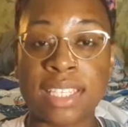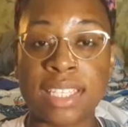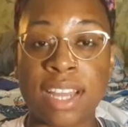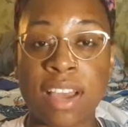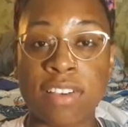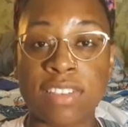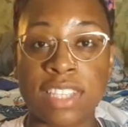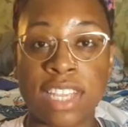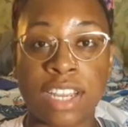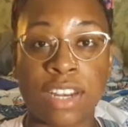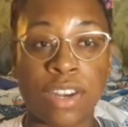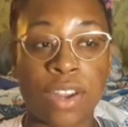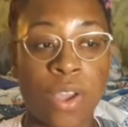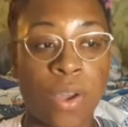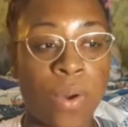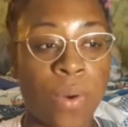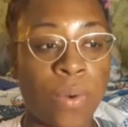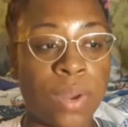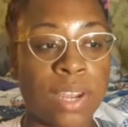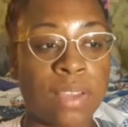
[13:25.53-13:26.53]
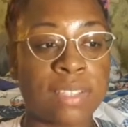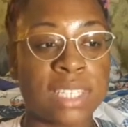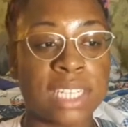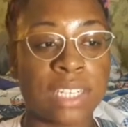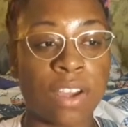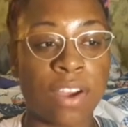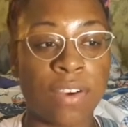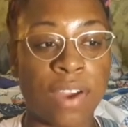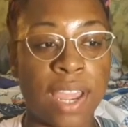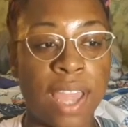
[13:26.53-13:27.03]
And I was like, no. And he was
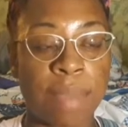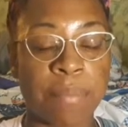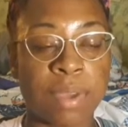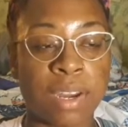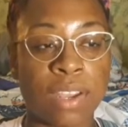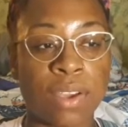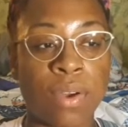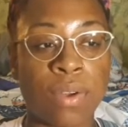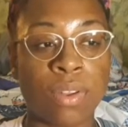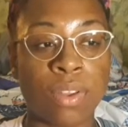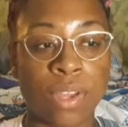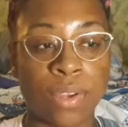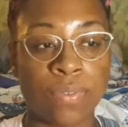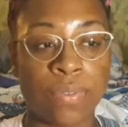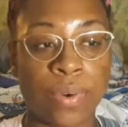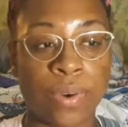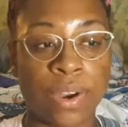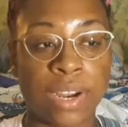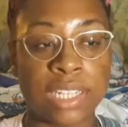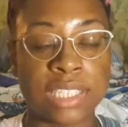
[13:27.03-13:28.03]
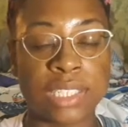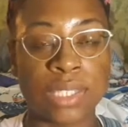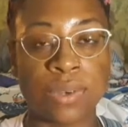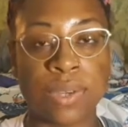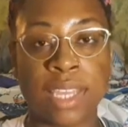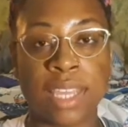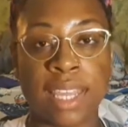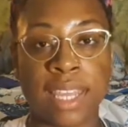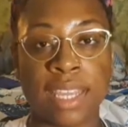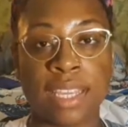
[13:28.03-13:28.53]
like, all right, I'm going to go look for it. So
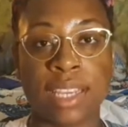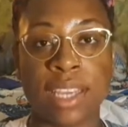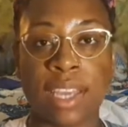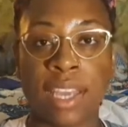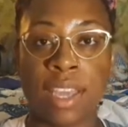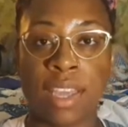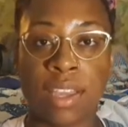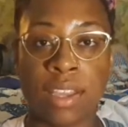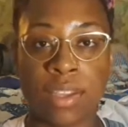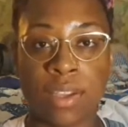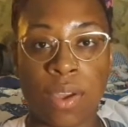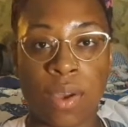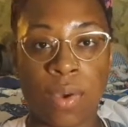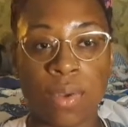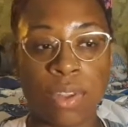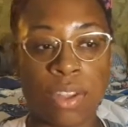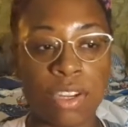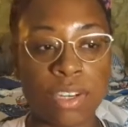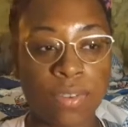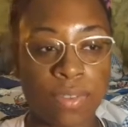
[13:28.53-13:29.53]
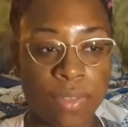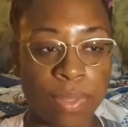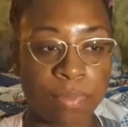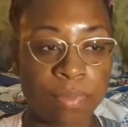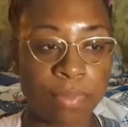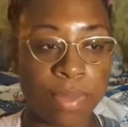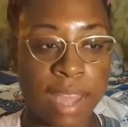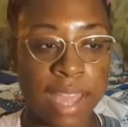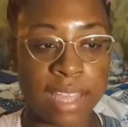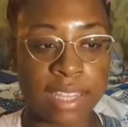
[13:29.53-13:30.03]
he like looked for
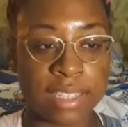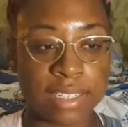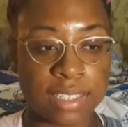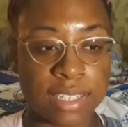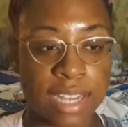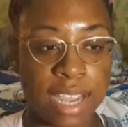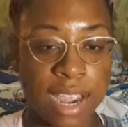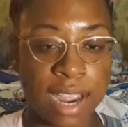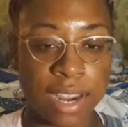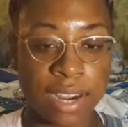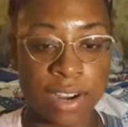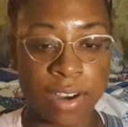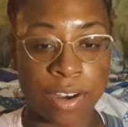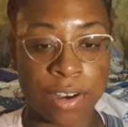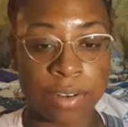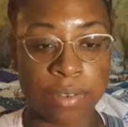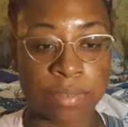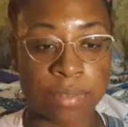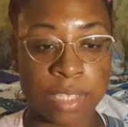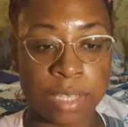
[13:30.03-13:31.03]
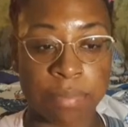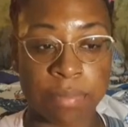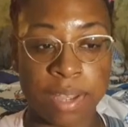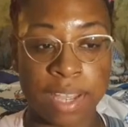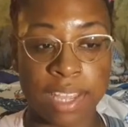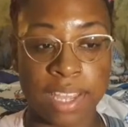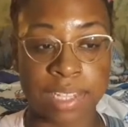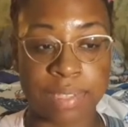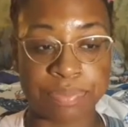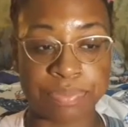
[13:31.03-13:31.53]
my tire,
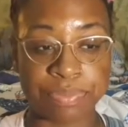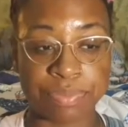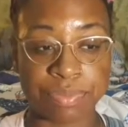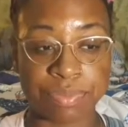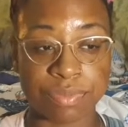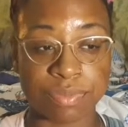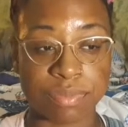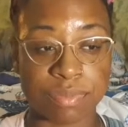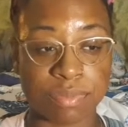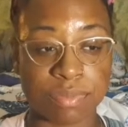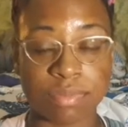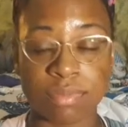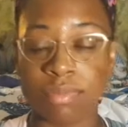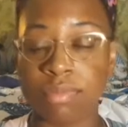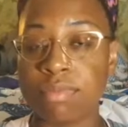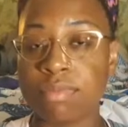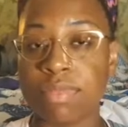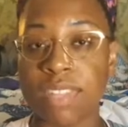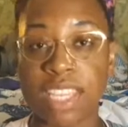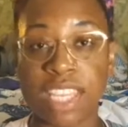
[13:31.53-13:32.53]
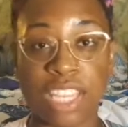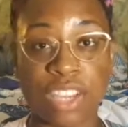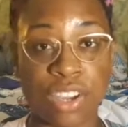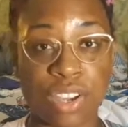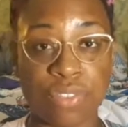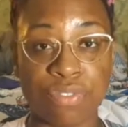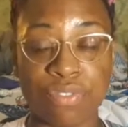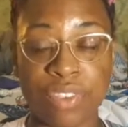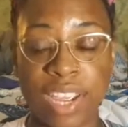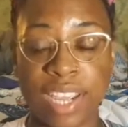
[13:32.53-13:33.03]
but he
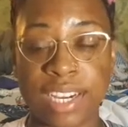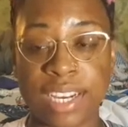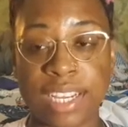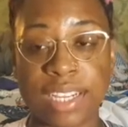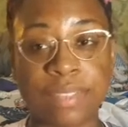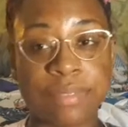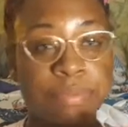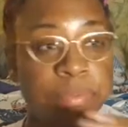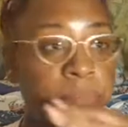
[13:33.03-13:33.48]
couldn't find it.